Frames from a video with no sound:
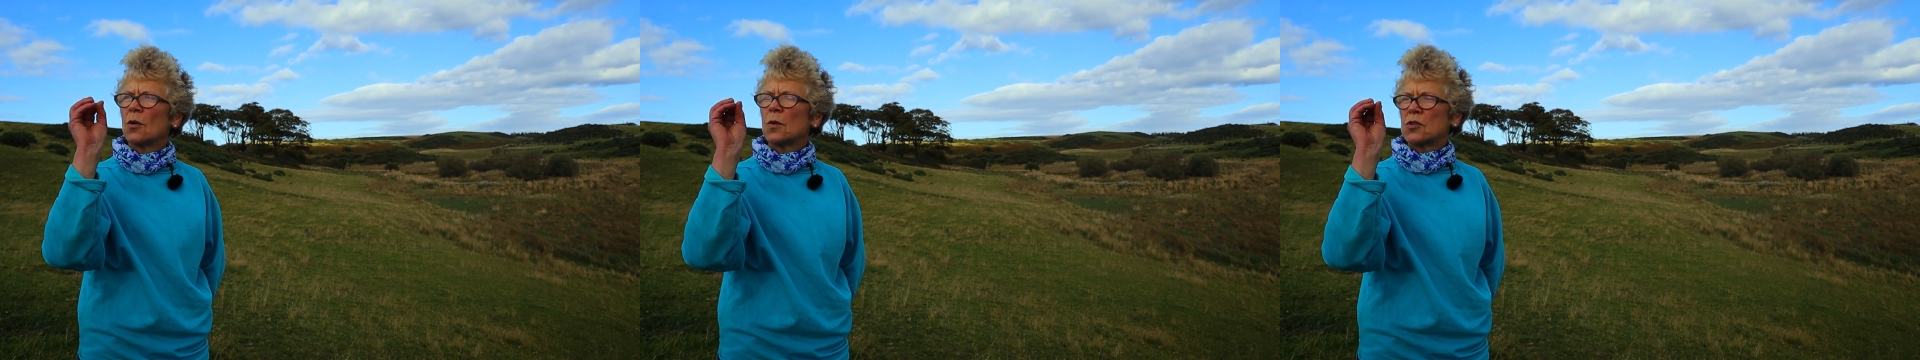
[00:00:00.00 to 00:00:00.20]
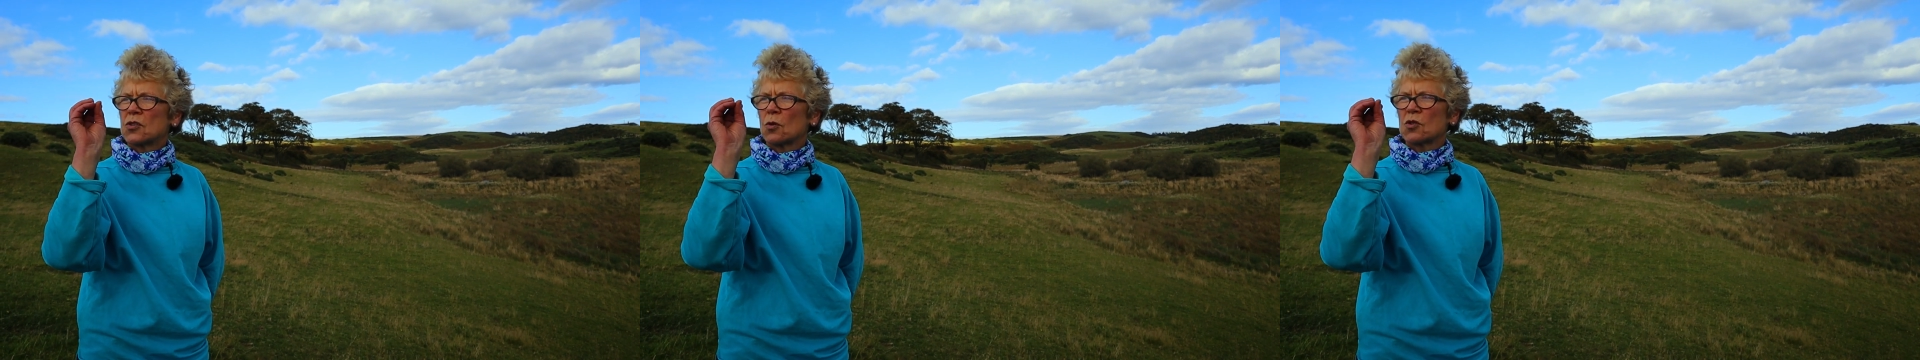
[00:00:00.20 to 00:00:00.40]

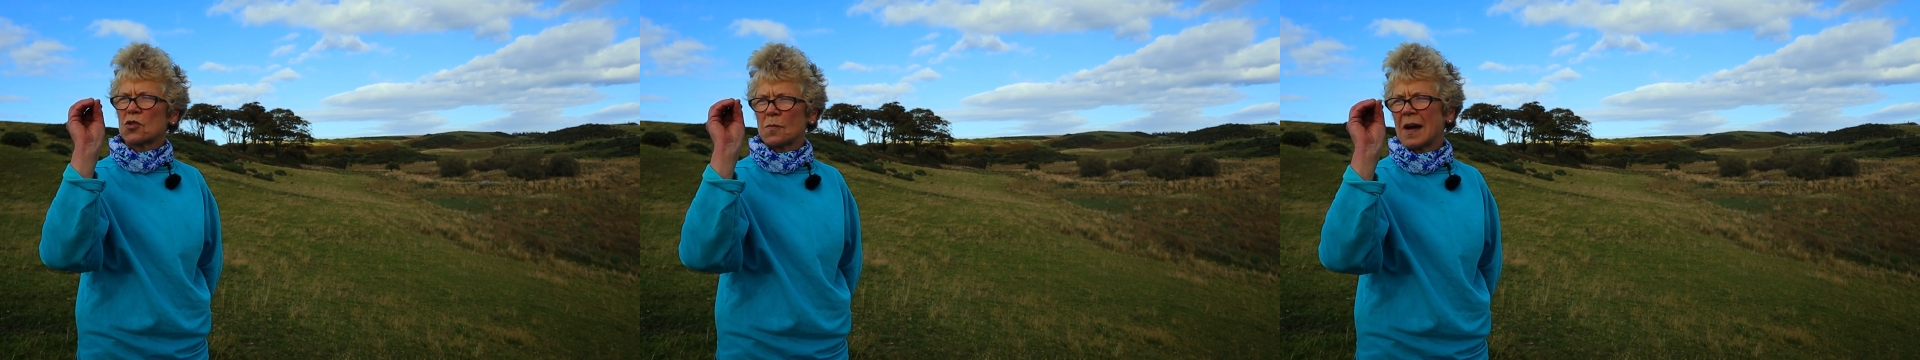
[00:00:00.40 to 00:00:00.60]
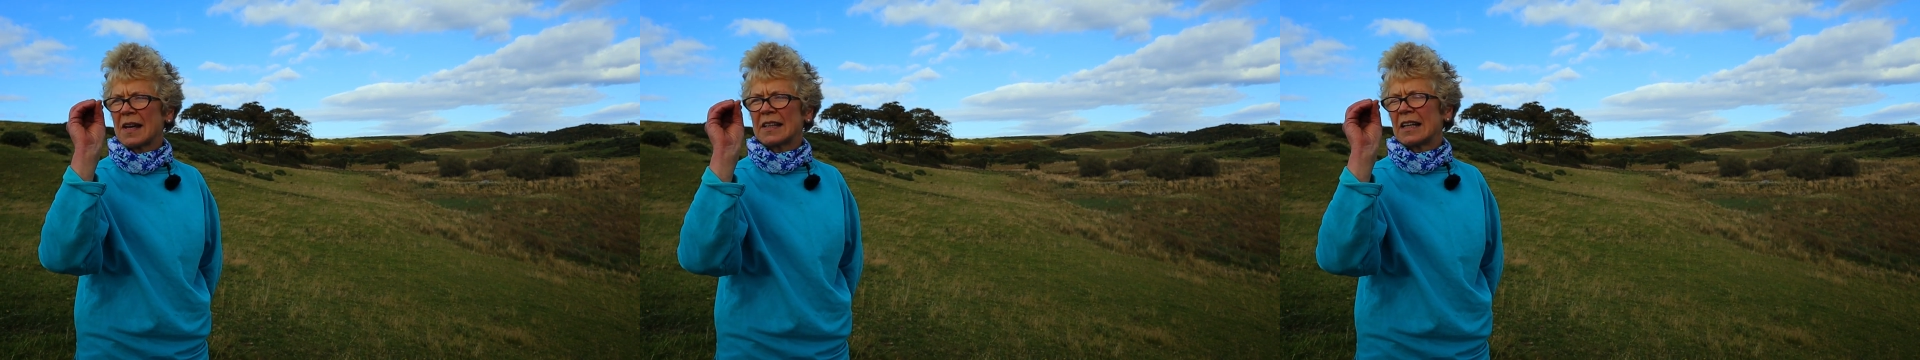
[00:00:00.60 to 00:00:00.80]
which
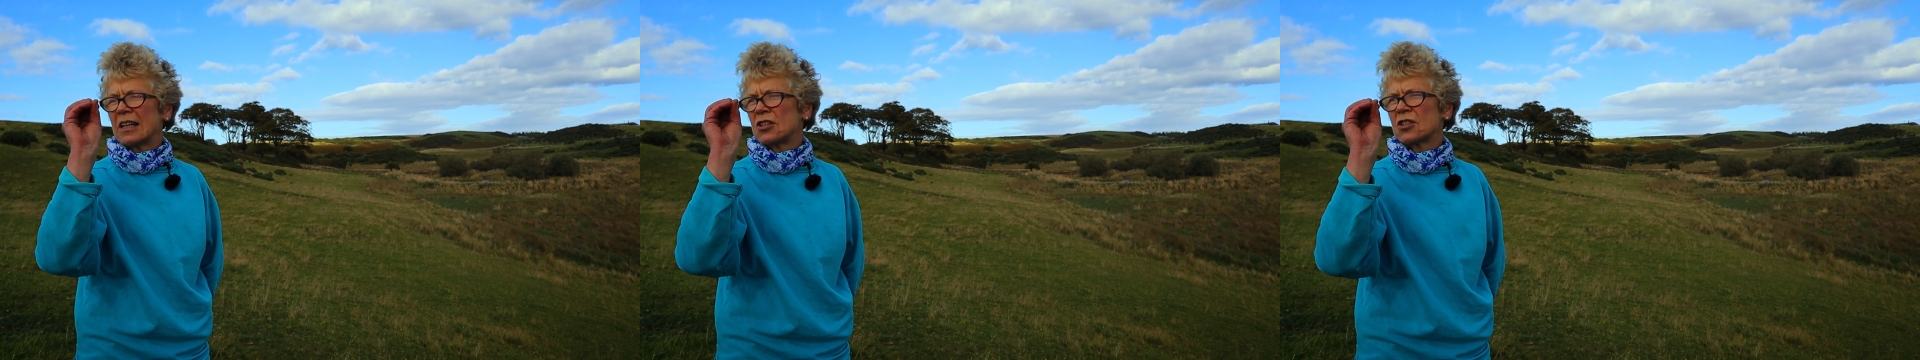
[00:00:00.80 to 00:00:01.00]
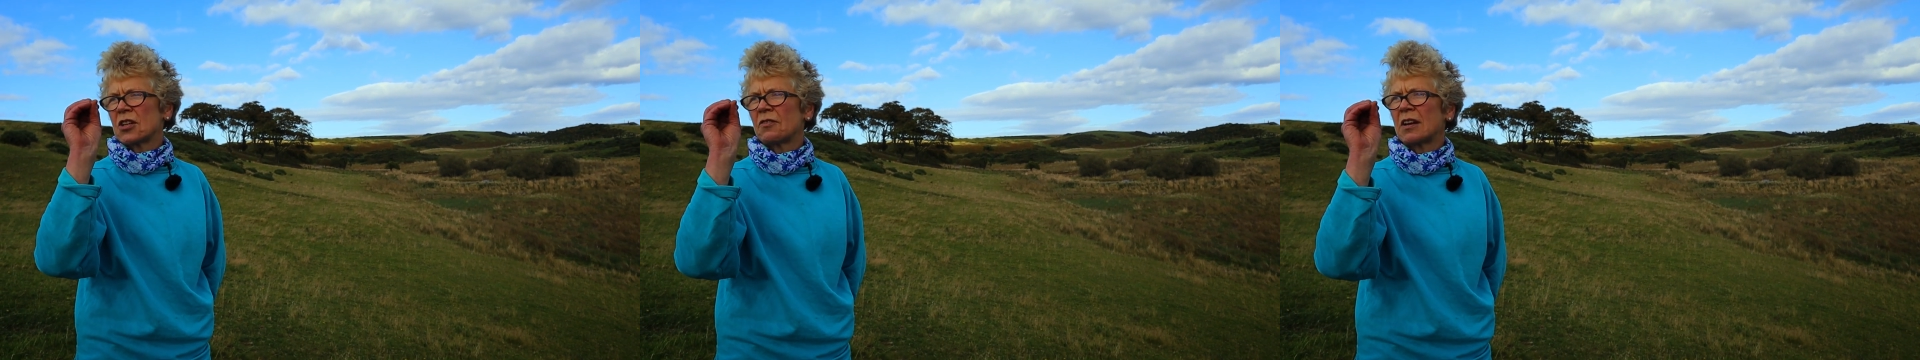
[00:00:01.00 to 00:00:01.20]

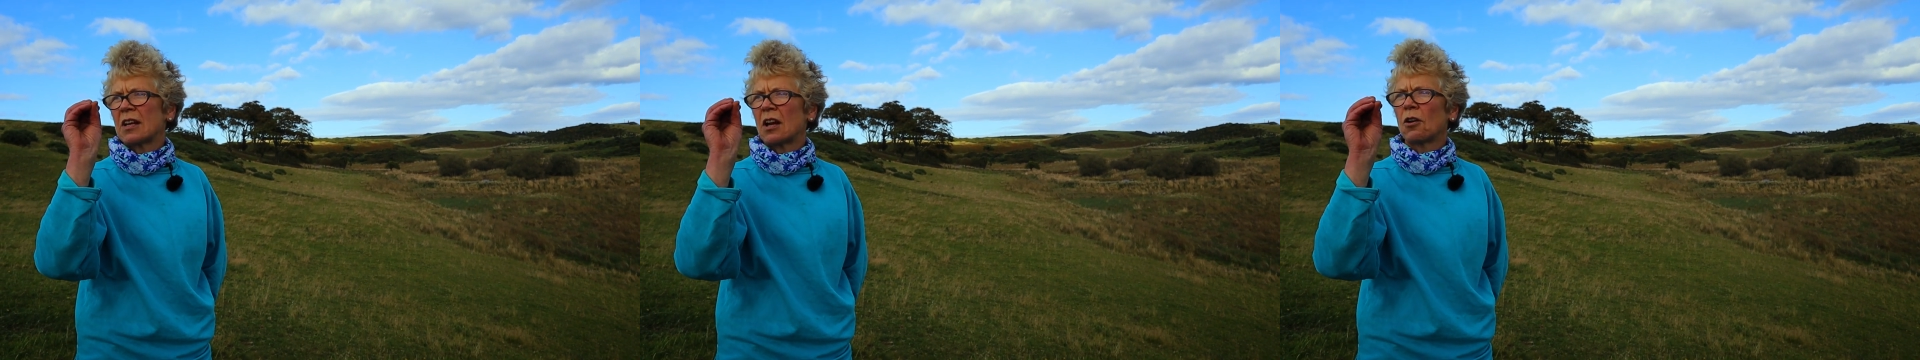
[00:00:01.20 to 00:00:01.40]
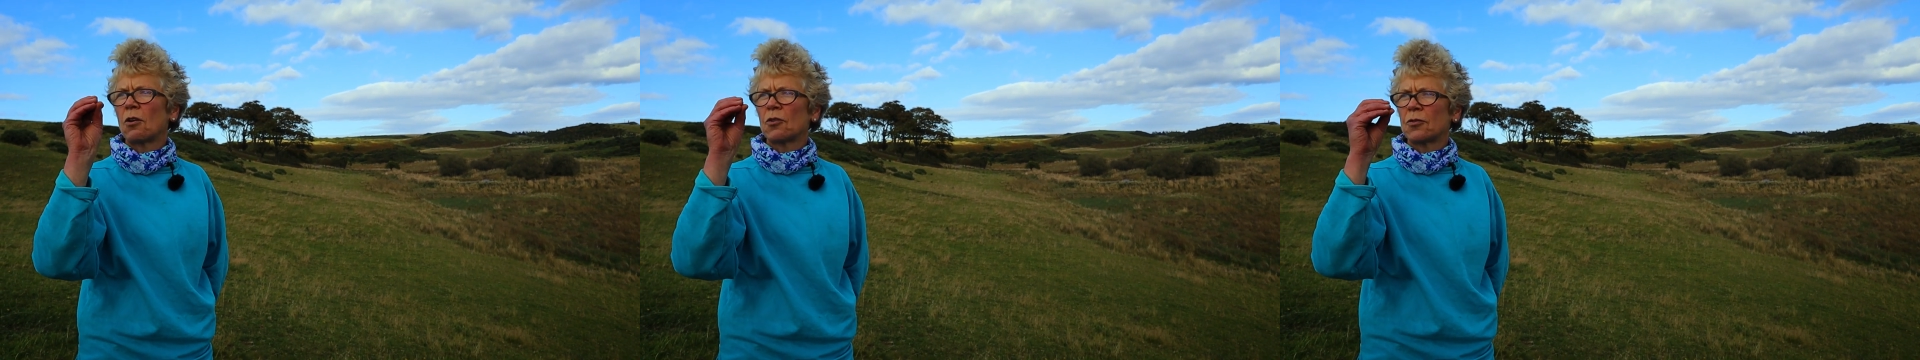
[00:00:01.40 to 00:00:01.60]
automatically
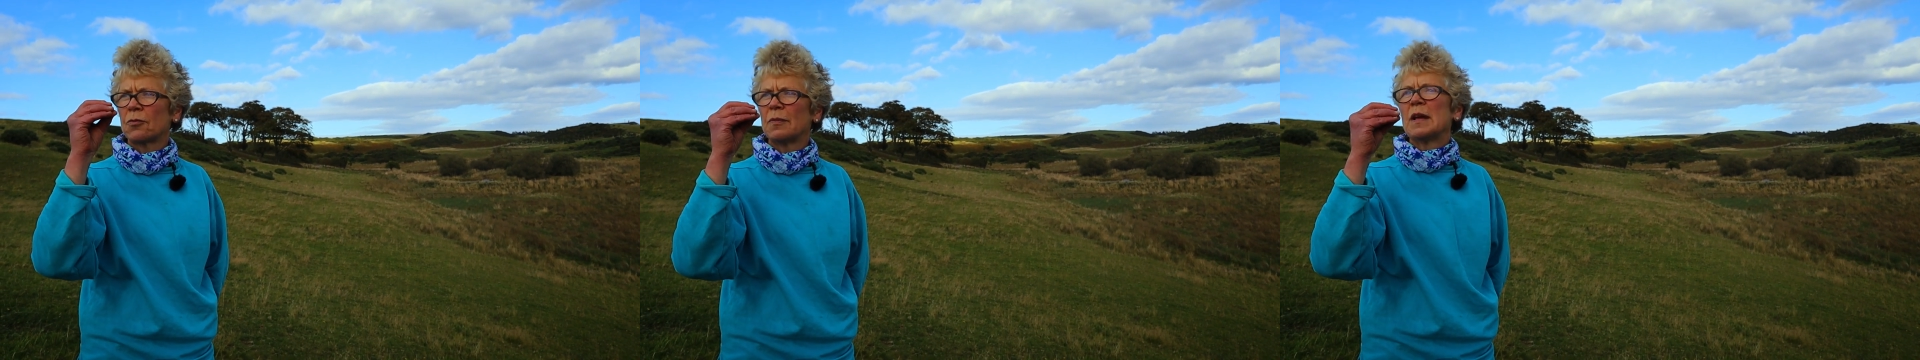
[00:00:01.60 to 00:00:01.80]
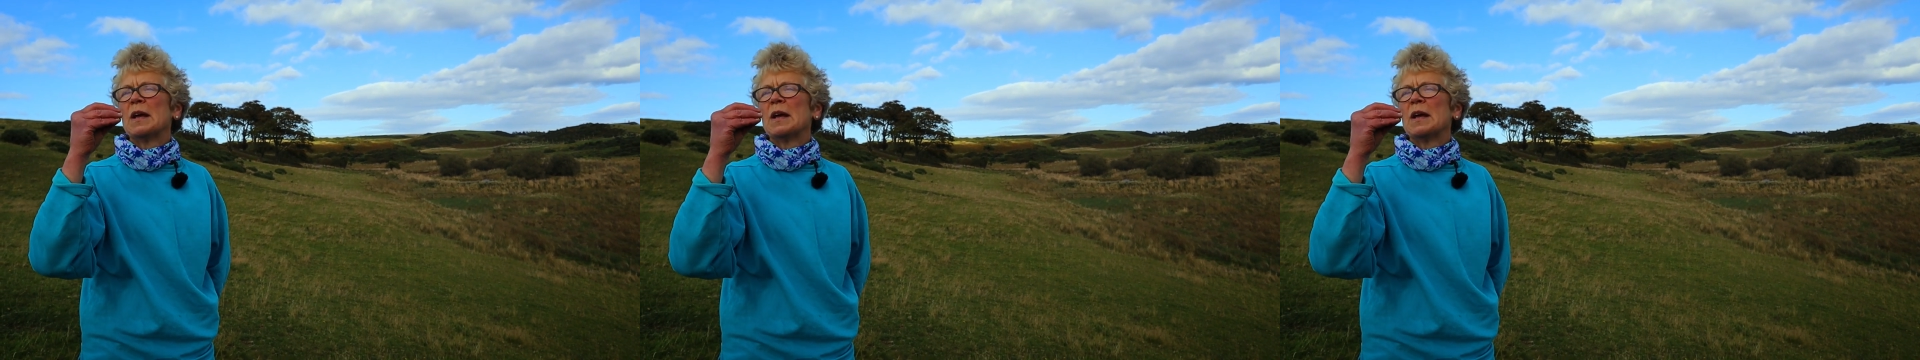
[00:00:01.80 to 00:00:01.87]
generate a lot